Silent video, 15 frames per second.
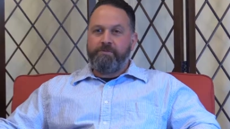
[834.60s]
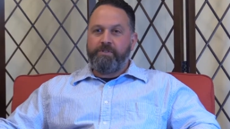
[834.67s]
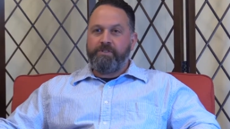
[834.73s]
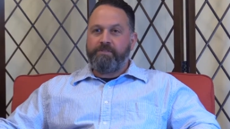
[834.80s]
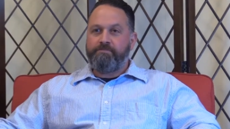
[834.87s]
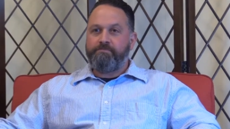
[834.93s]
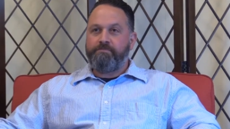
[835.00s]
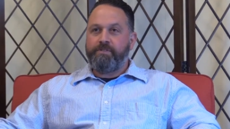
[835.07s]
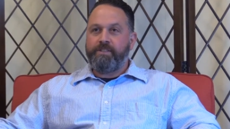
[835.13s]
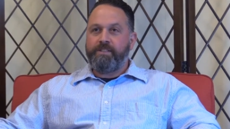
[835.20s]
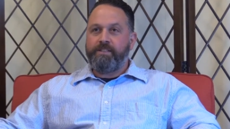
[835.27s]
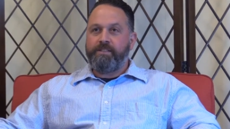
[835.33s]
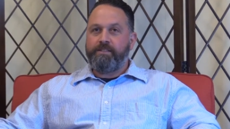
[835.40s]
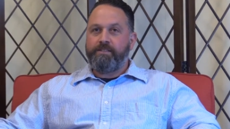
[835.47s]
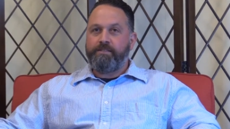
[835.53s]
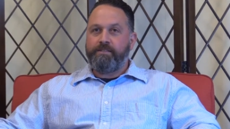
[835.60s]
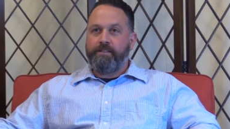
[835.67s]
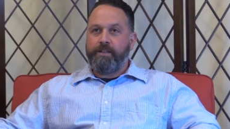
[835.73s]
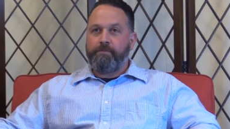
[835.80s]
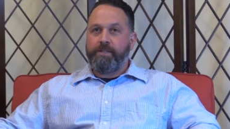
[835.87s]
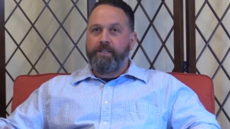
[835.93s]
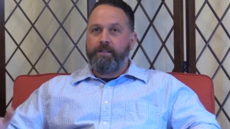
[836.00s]
we're pretty...
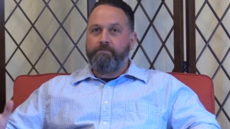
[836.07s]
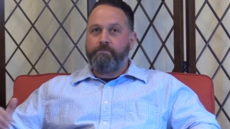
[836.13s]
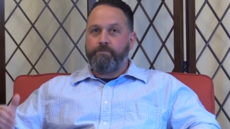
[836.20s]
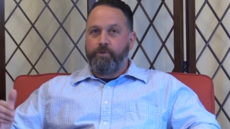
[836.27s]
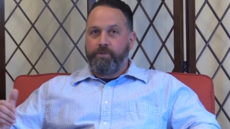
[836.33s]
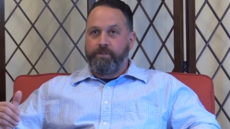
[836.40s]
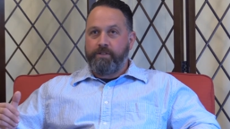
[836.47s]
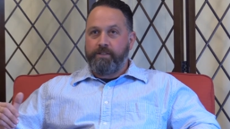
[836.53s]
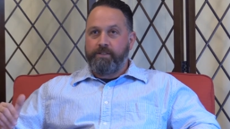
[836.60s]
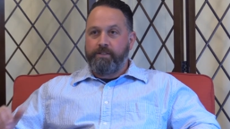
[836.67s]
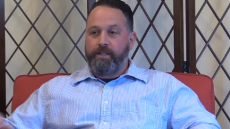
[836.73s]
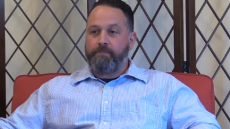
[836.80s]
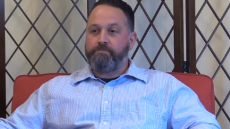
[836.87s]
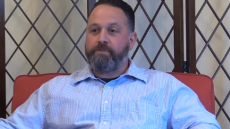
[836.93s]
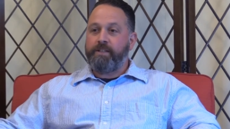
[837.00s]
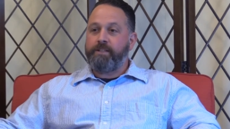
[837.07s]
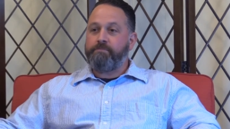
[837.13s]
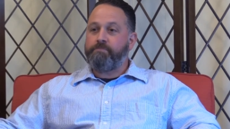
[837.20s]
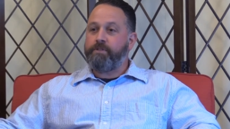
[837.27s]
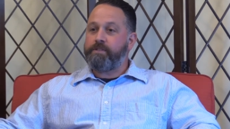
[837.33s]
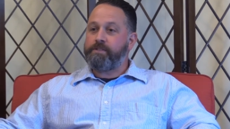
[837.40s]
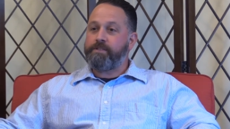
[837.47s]
I mean, I'm more the uptight
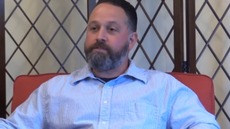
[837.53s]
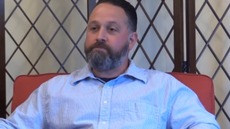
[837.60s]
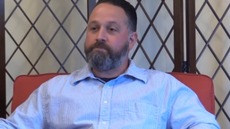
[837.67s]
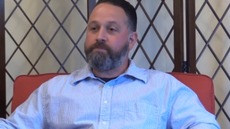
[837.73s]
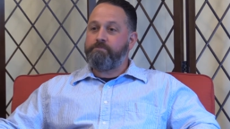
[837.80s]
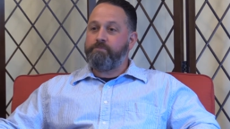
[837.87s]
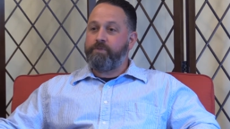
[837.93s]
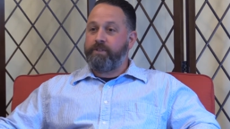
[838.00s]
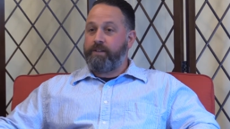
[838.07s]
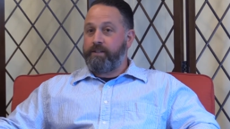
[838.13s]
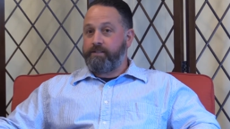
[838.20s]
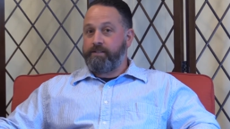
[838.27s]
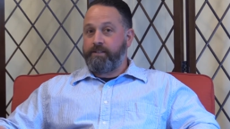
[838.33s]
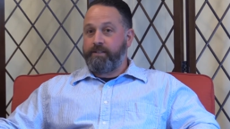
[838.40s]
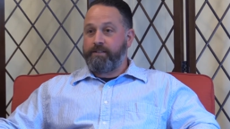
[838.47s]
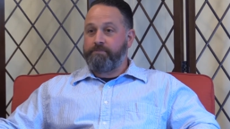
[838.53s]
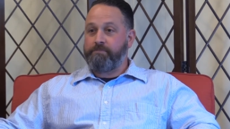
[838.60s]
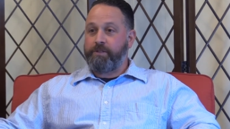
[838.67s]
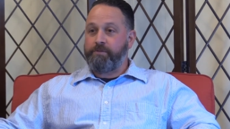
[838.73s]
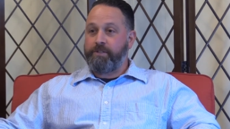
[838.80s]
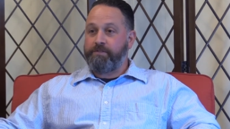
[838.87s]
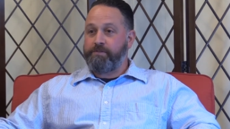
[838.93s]
person with our daughter.
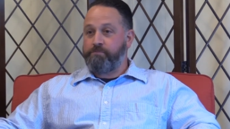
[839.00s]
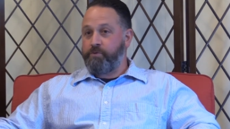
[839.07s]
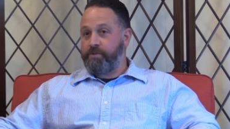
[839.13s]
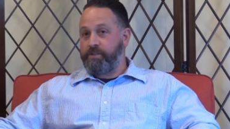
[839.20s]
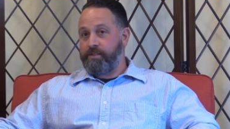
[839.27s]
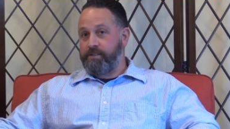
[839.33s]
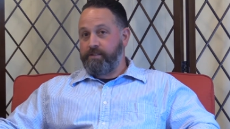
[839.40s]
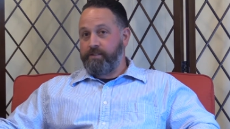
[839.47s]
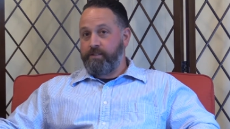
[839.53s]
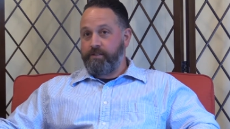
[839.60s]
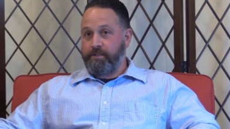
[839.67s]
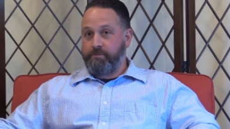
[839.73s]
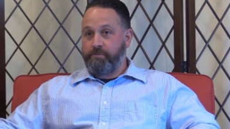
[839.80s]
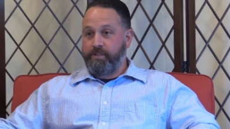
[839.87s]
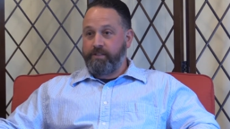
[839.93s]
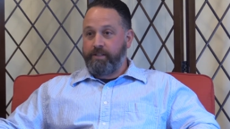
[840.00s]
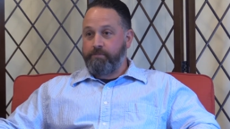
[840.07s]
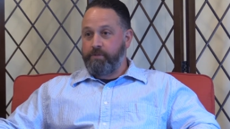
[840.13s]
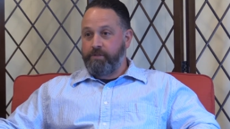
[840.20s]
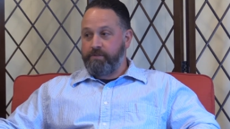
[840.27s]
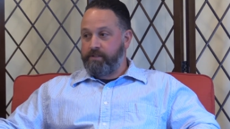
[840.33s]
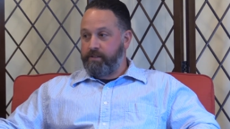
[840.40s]
My wife's more the easygoing one. I'm
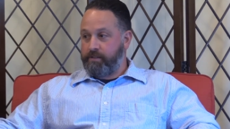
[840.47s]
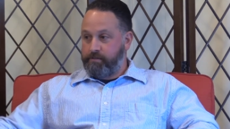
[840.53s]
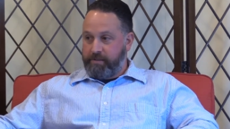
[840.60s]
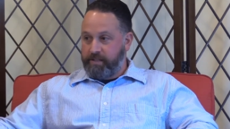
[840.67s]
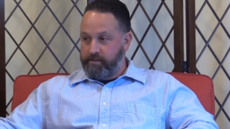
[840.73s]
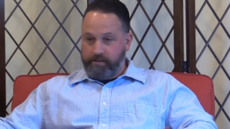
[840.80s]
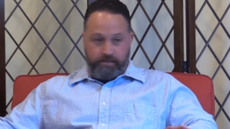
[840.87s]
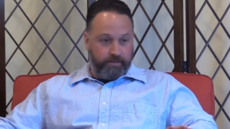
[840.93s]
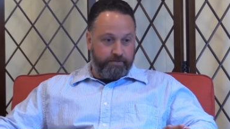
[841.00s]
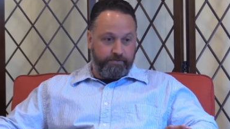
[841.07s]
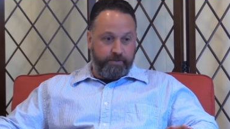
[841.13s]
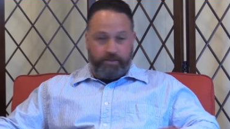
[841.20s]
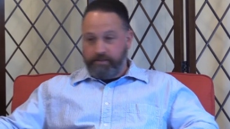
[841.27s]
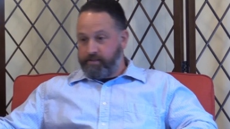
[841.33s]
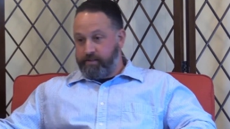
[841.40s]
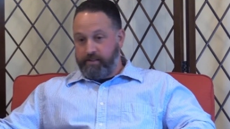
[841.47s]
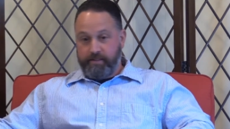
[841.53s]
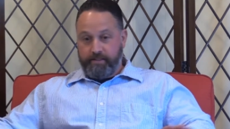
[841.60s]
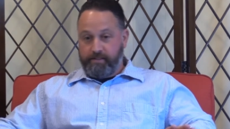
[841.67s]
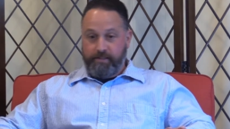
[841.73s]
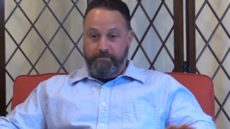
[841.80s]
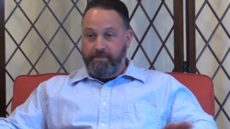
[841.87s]
always like, oh my God, she's going to fall. She's going to
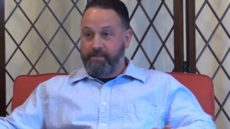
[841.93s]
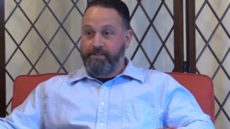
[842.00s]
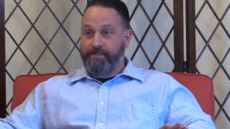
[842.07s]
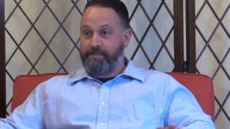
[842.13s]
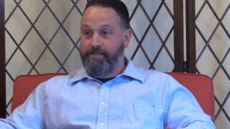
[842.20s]
hit something.